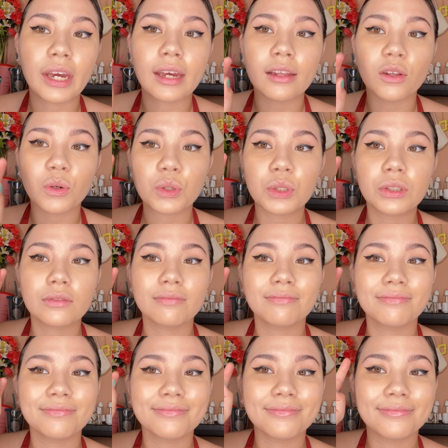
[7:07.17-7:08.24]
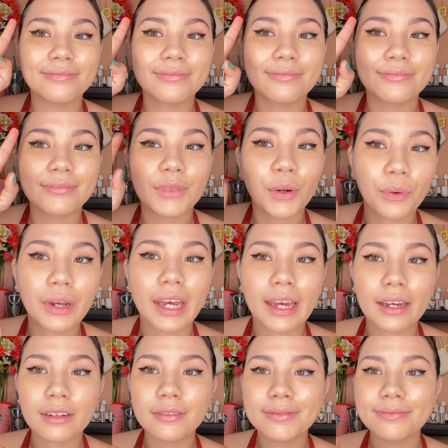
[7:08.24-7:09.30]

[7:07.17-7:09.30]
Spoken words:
It looks okay.